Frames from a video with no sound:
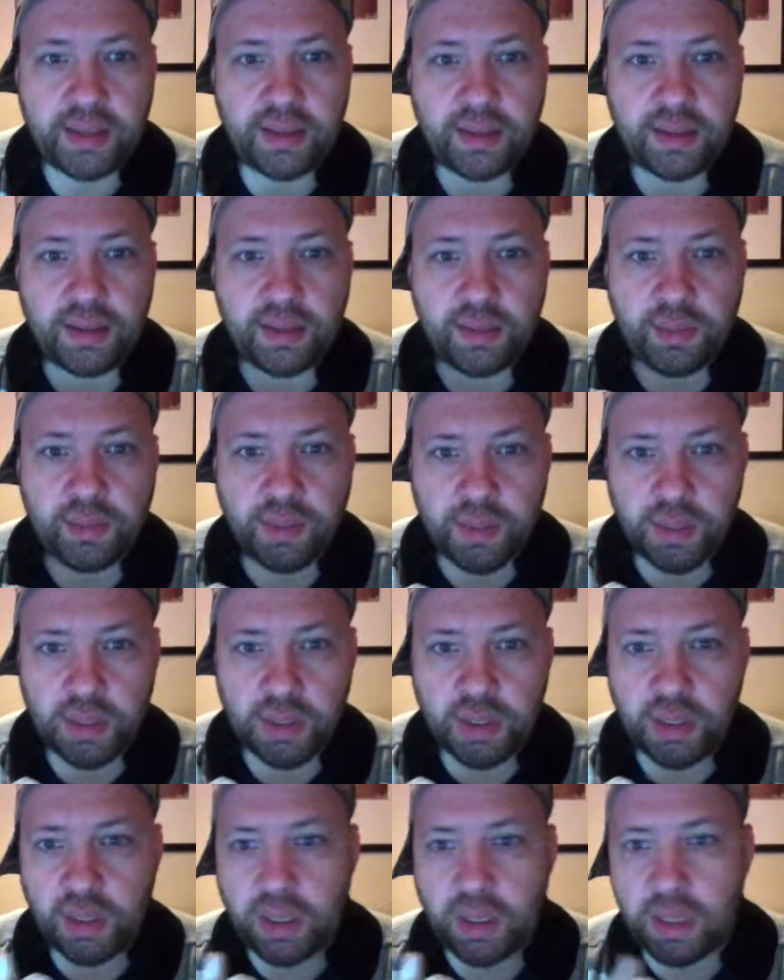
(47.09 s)

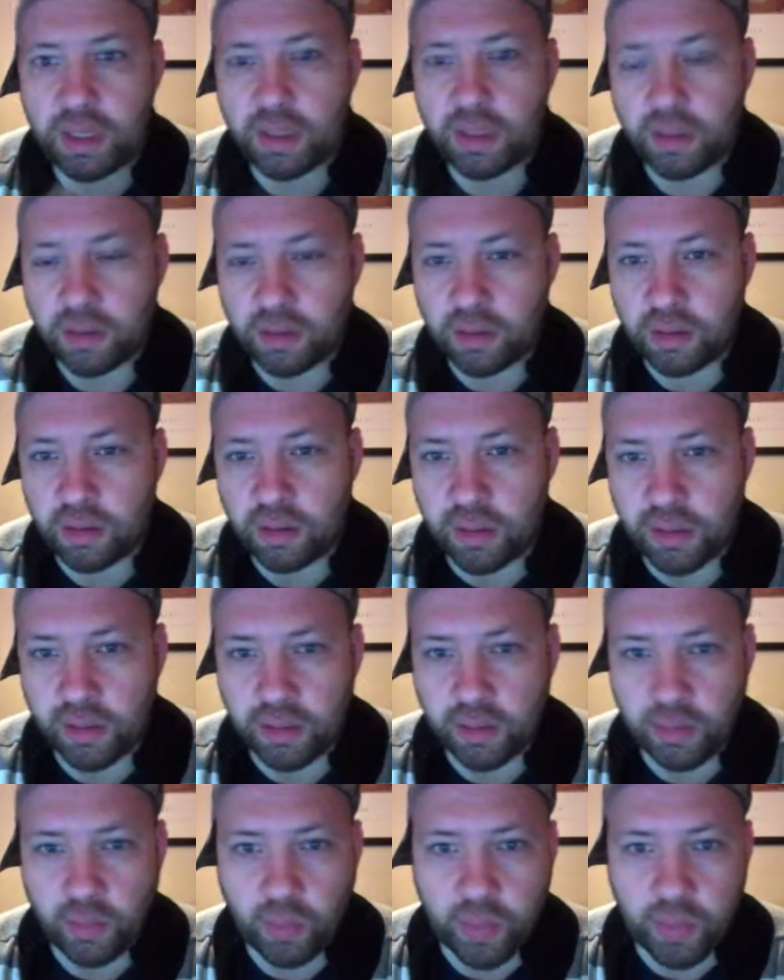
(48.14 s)
especially in accordance
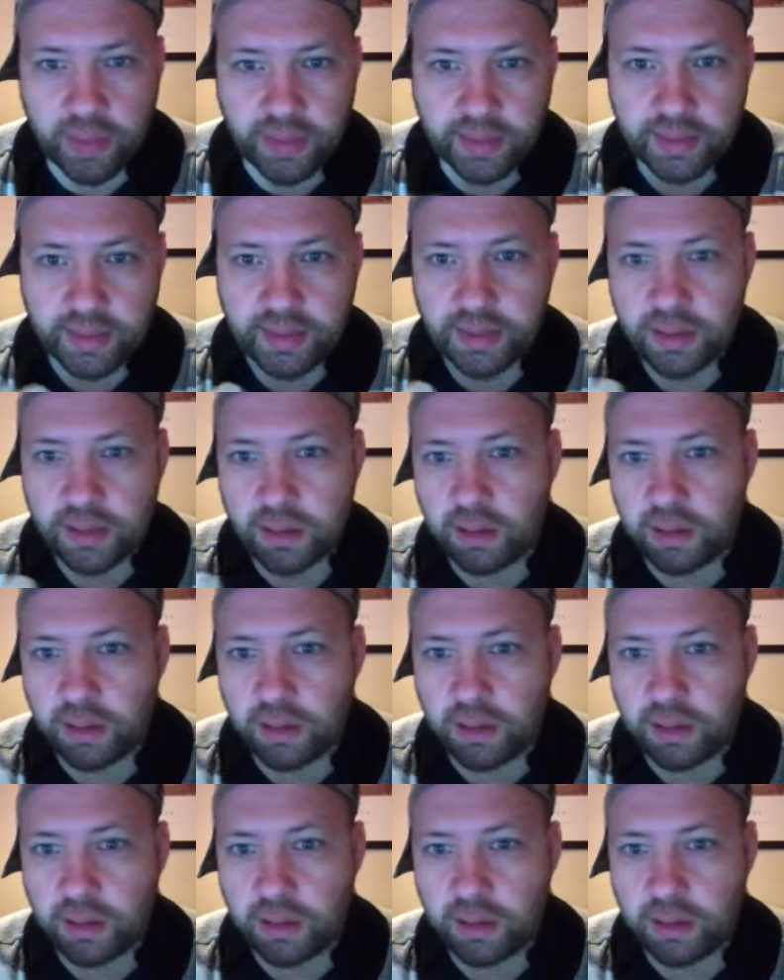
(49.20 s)
with